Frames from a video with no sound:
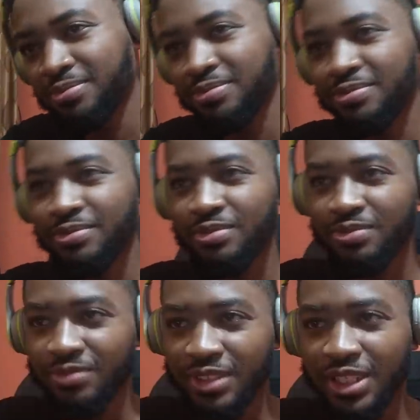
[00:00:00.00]
raiding the
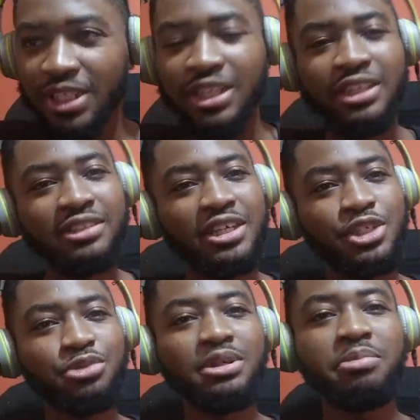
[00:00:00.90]
rest.
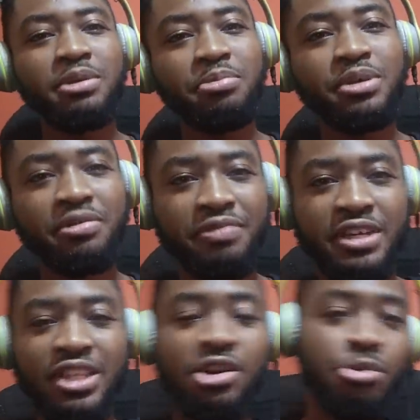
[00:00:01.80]
Nigeria made me a
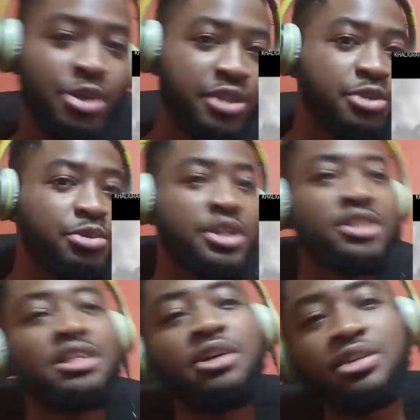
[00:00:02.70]
vet. Now I'm raiding the
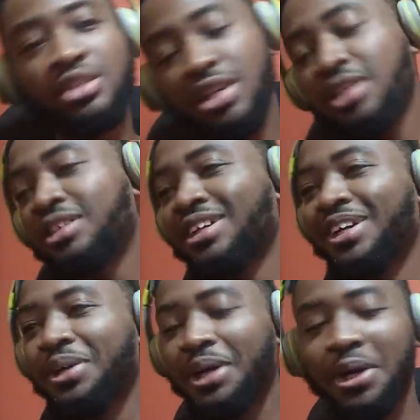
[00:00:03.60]
rest. Now he's saying,
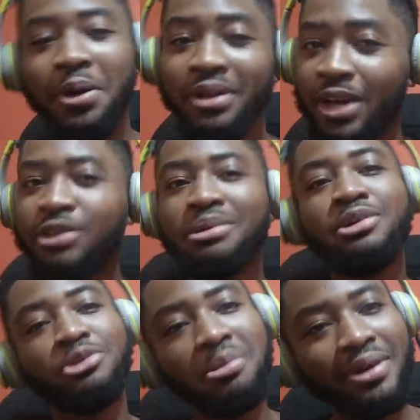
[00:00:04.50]
uh,
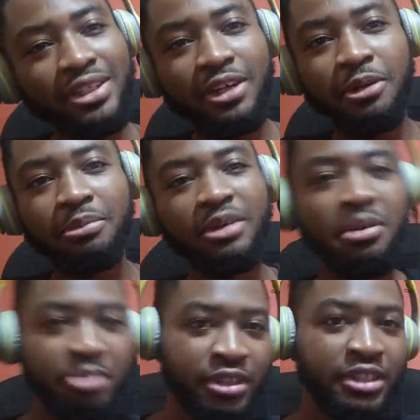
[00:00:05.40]
you remember the um,
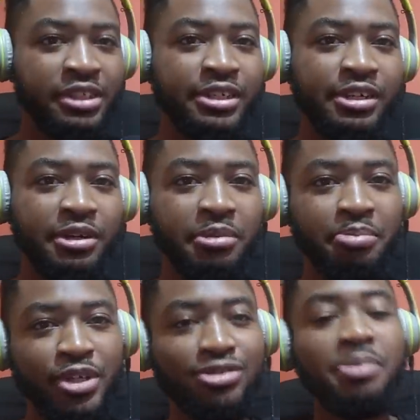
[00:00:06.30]
the uh,
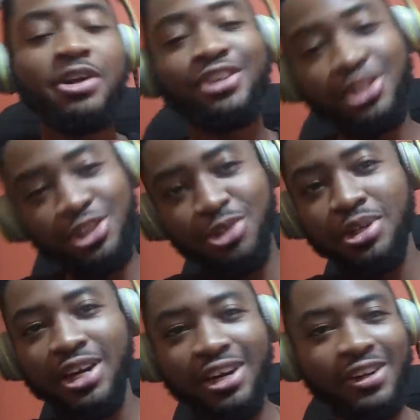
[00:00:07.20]
best rapper in
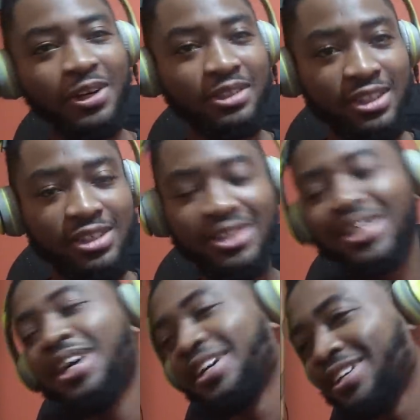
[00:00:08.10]
Nigeria? Uh, this
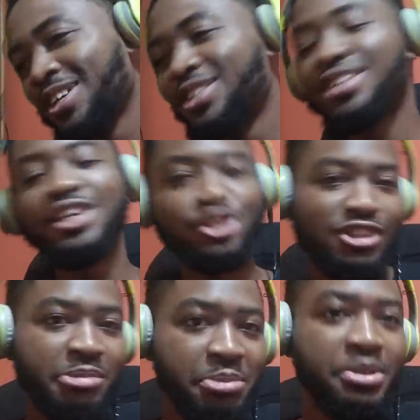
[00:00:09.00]
yeah, he said
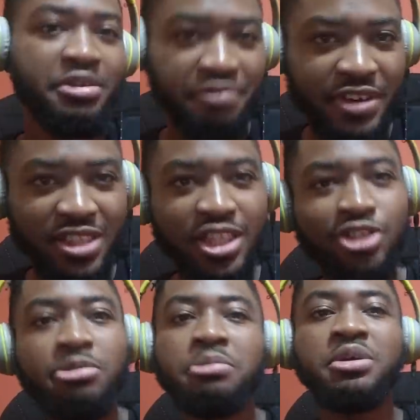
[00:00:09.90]
Nigeria made me a vet.
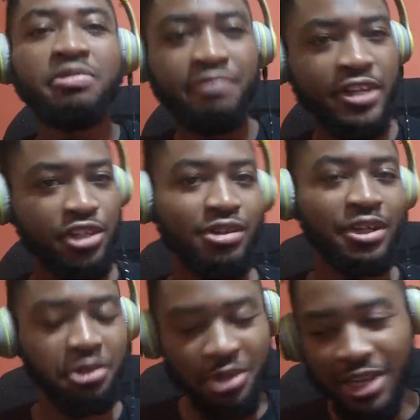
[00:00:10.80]
Nigeria made me a
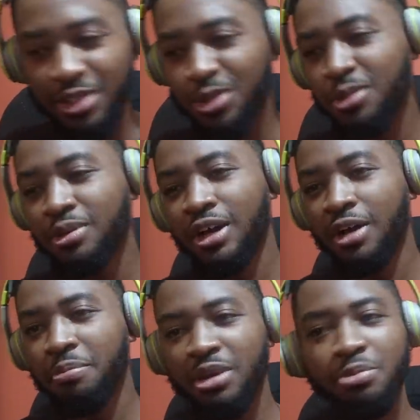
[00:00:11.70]
veteran. All right, so
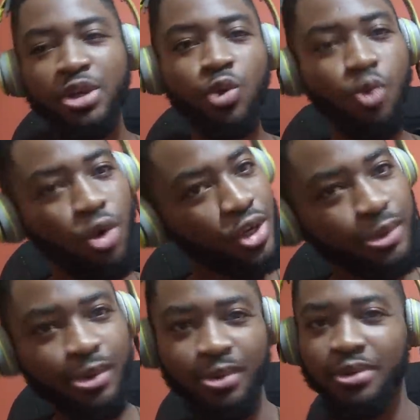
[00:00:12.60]
made me a war
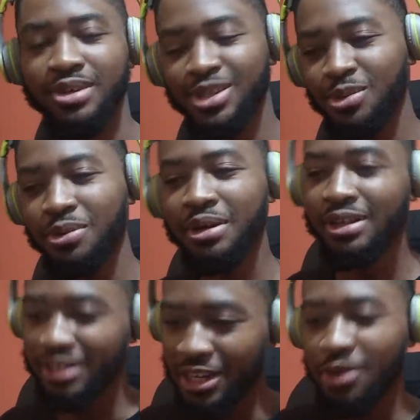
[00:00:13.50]
hero. So
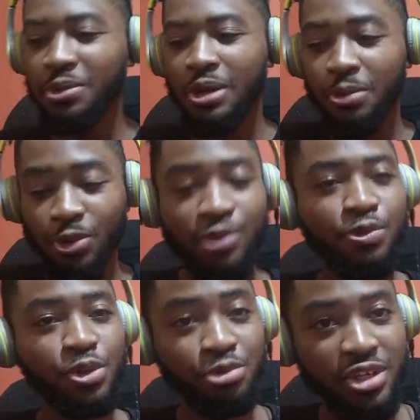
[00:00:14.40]
now I'm going
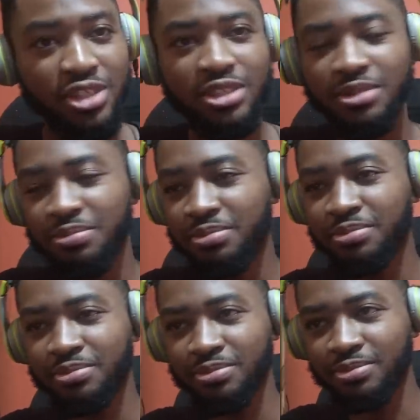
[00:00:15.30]
for the rest. South
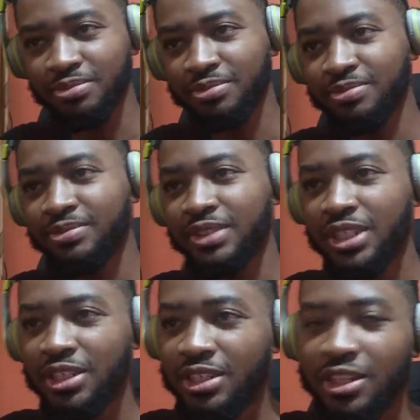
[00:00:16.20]
Africa, baby, you
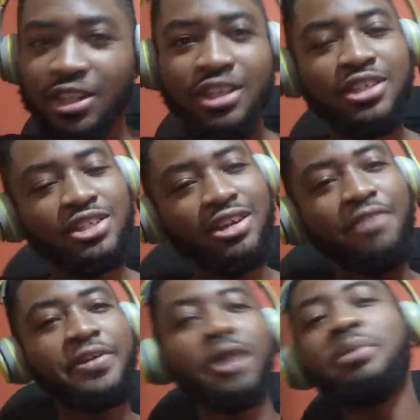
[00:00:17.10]
next. South
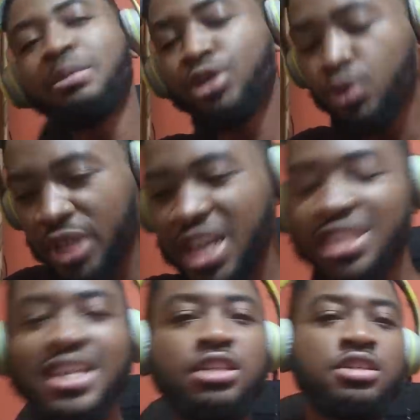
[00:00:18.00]
Africa, baby, you
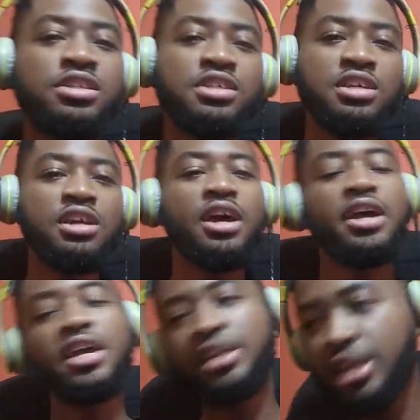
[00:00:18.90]
next. Nasty C,
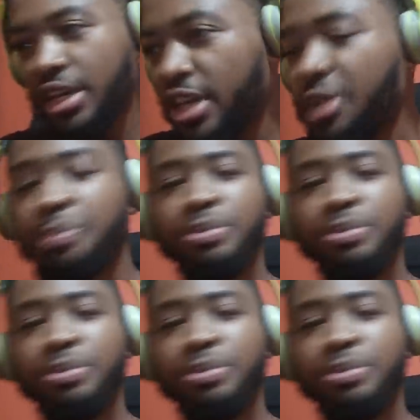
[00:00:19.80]
aka